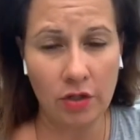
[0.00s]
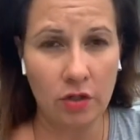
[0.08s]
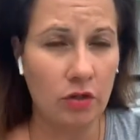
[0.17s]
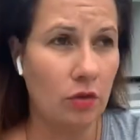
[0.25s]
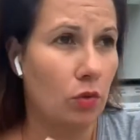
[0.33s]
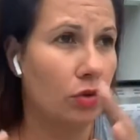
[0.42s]
You
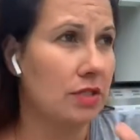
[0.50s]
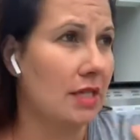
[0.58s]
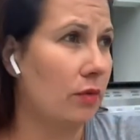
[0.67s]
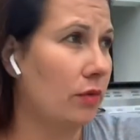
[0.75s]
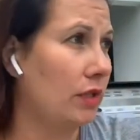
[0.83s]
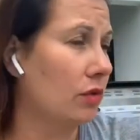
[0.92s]
know, the world is
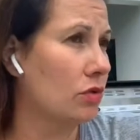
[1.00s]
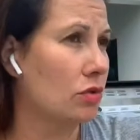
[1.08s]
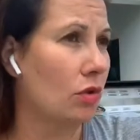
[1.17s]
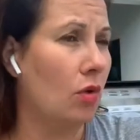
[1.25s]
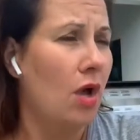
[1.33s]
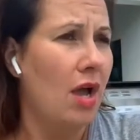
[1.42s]
not real.
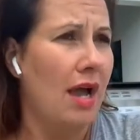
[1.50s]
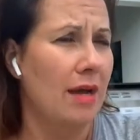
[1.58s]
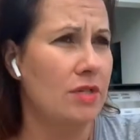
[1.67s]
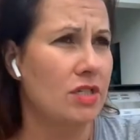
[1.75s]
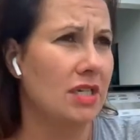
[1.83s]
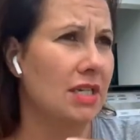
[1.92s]
So I'm
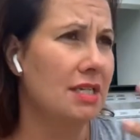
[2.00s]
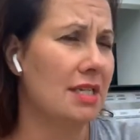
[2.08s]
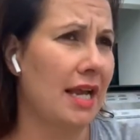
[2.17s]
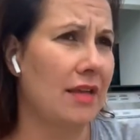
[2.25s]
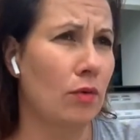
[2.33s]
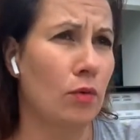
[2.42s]
just going to
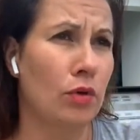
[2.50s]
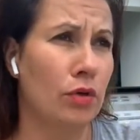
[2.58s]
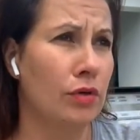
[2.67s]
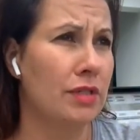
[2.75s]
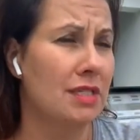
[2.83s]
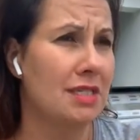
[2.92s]
deny the
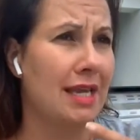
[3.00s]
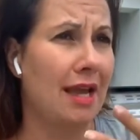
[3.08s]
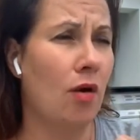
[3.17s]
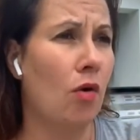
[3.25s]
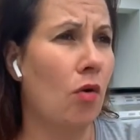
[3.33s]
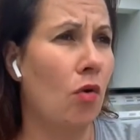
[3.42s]
world and stay at
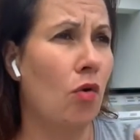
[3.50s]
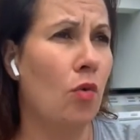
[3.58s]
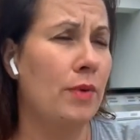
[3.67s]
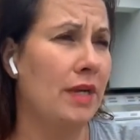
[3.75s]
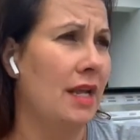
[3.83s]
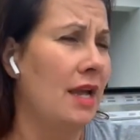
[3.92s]
home
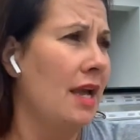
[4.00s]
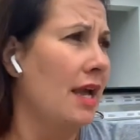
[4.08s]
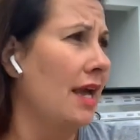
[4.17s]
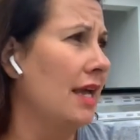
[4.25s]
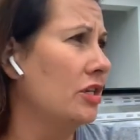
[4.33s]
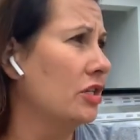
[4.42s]
and,
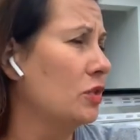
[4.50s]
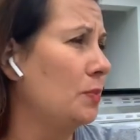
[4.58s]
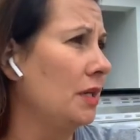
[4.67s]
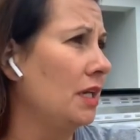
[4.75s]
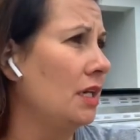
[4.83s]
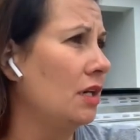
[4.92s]
and just
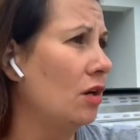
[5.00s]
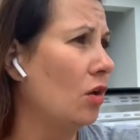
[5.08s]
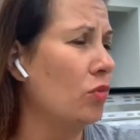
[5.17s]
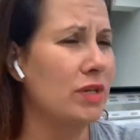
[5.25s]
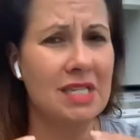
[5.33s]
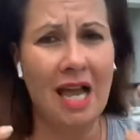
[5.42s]
be, you know,
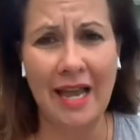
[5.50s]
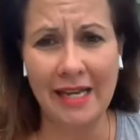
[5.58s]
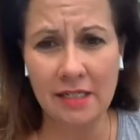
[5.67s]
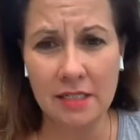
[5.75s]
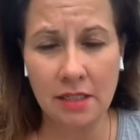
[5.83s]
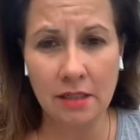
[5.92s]

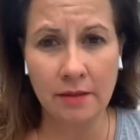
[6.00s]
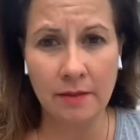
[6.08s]
resigned.